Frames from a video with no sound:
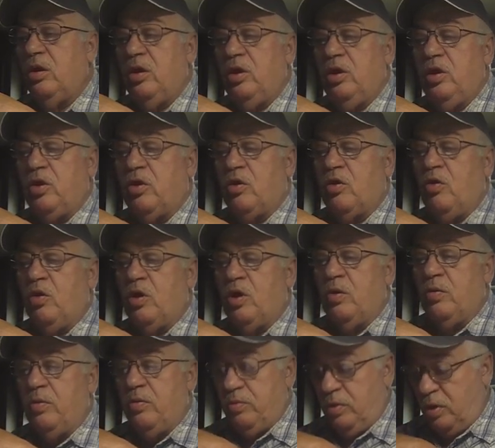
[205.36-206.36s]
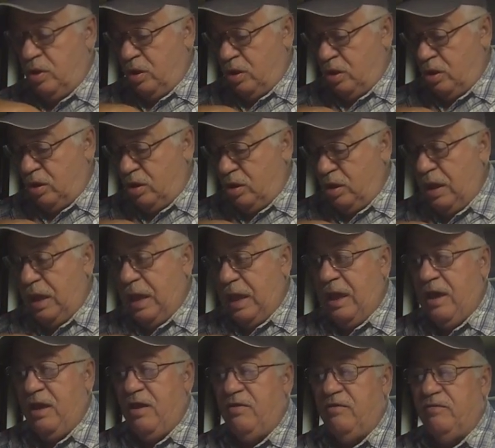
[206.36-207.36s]
you're going to
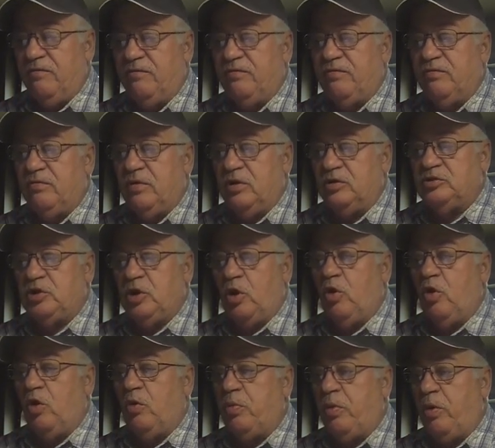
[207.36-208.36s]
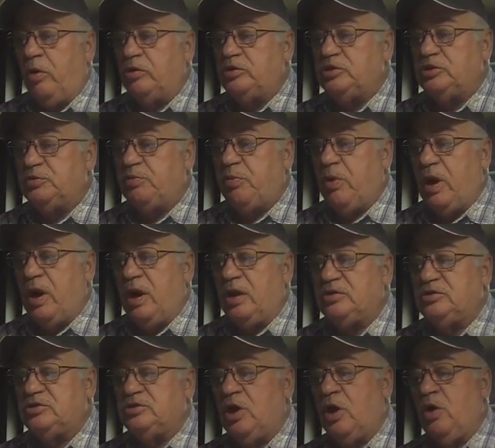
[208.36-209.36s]
have a total purchase
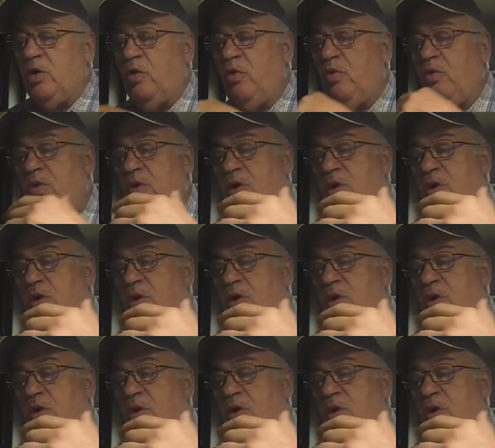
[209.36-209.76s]
price. So